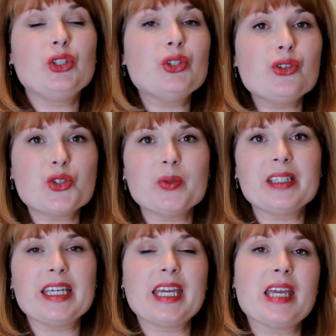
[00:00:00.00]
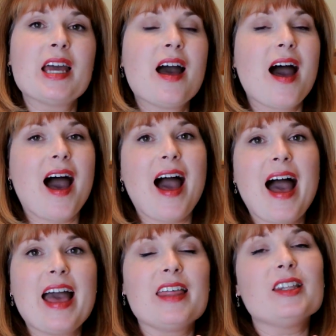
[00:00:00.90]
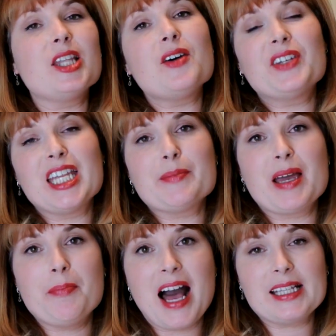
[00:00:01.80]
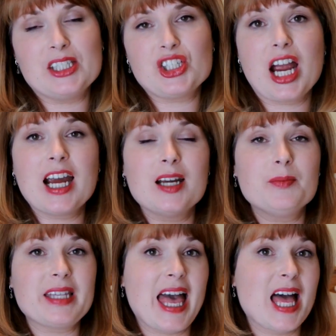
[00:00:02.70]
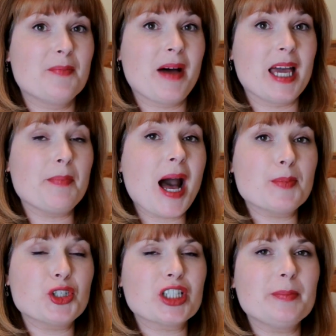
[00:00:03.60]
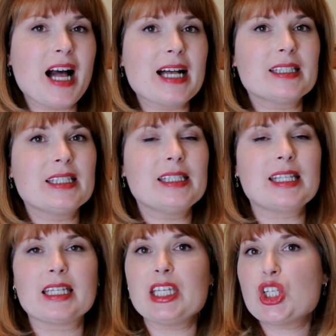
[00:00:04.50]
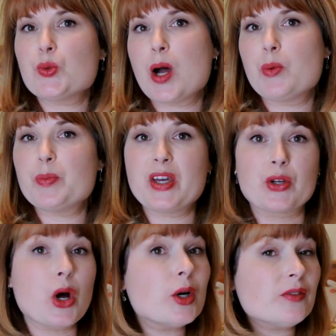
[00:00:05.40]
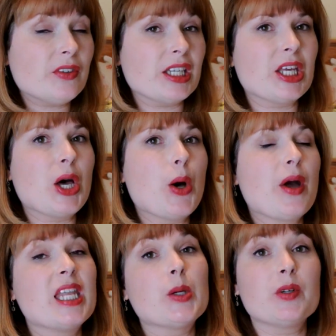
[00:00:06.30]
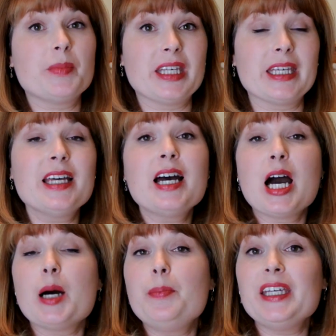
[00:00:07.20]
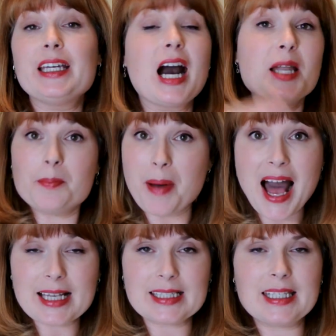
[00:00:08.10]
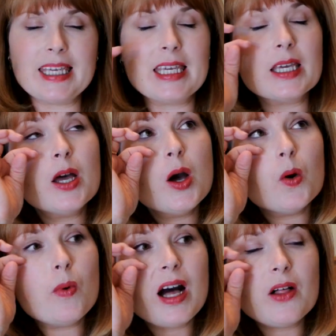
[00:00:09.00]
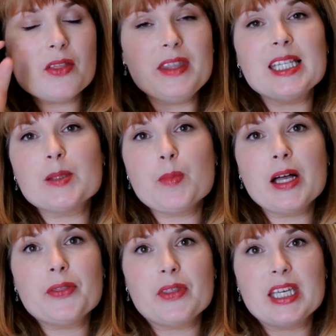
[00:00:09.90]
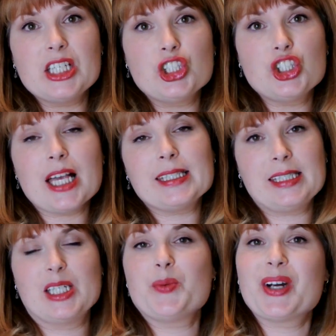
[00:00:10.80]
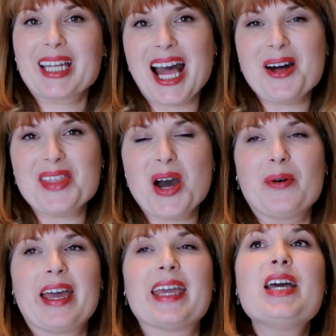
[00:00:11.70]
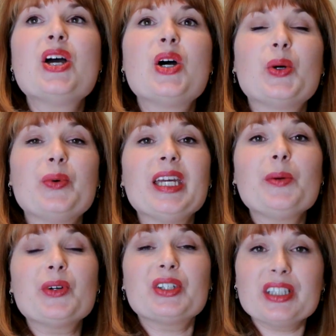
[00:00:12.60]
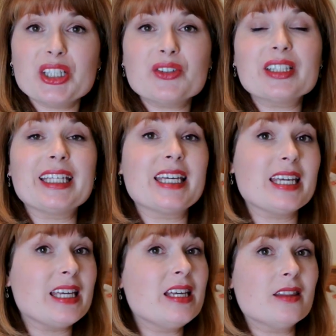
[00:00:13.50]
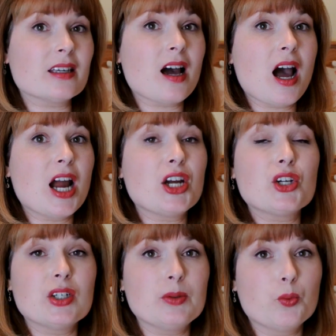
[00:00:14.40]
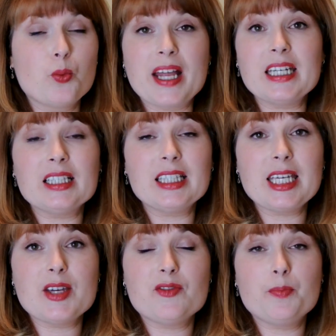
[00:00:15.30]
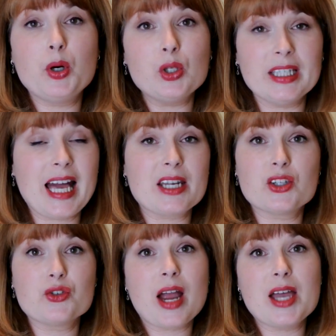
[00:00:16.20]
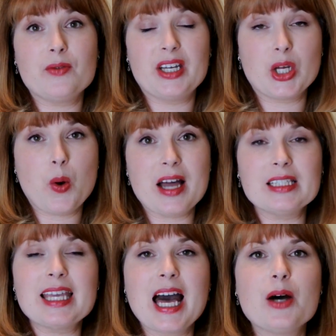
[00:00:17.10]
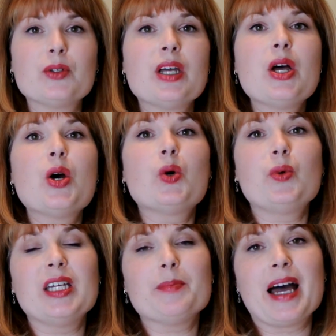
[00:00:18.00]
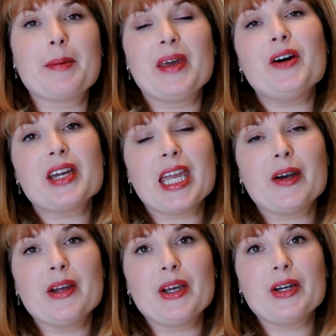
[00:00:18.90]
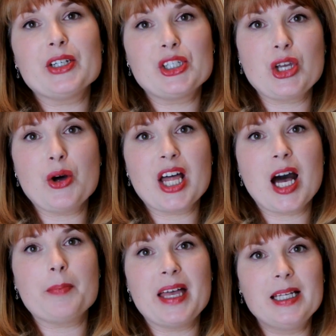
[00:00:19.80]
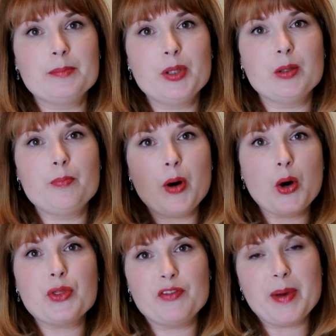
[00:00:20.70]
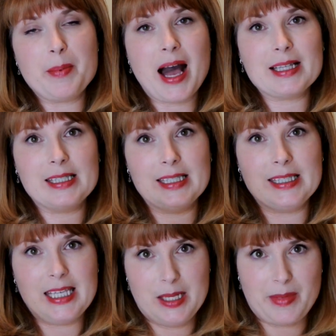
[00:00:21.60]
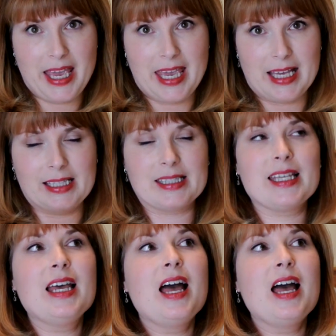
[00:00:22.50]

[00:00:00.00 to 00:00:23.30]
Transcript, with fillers: Usually I love getting my Boxycharms and my Popsugar boxes, and each one would be their own video and it would be a big unboxing. Well, this month it just didn't work out that way. We were literally in the car, ready to leave, pulling out of the driveway to go out of town, when my mail carrier showed up and put both of my boxes in my hands.